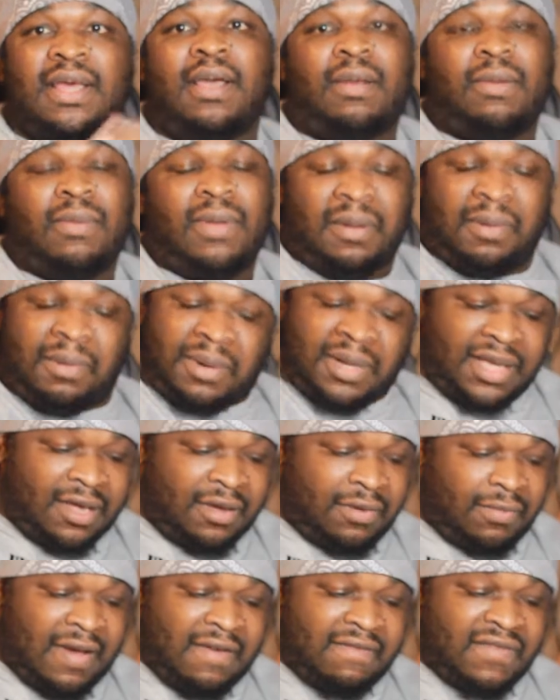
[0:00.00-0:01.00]
we were able to get
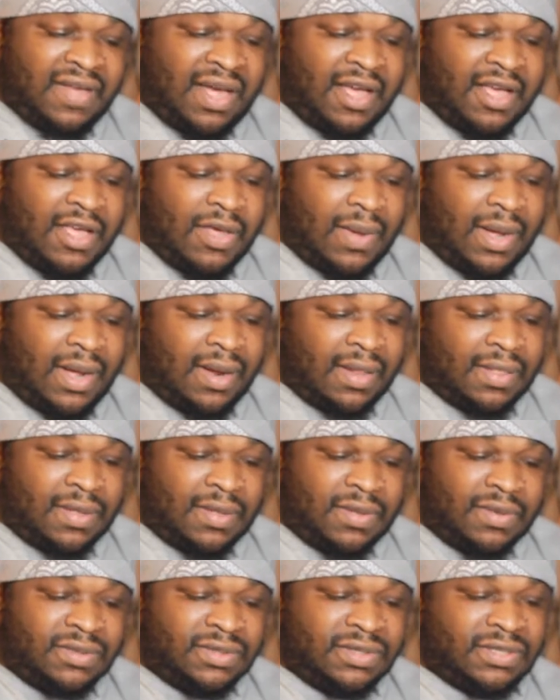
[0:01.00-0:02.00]
great value out of
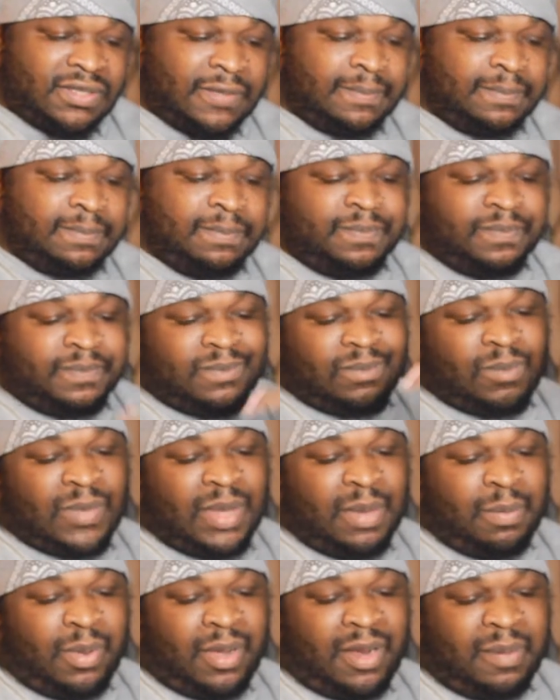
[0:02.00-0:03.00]
those.
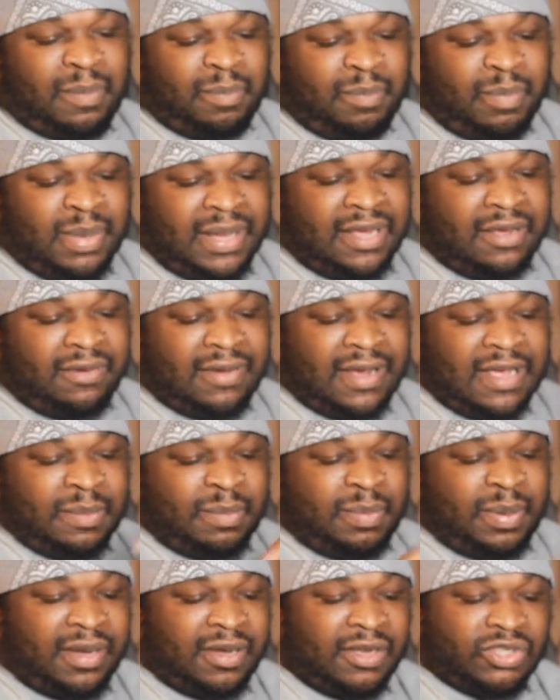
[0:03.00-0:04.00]
Bought a B grade
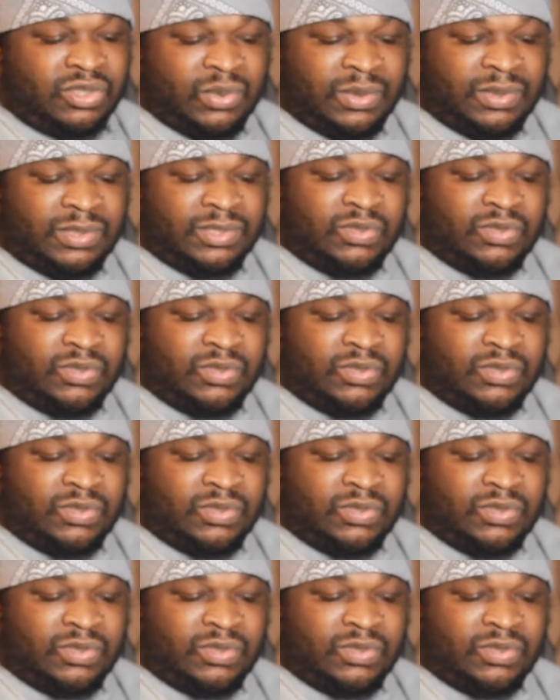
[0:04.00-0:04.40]
pair of Jordan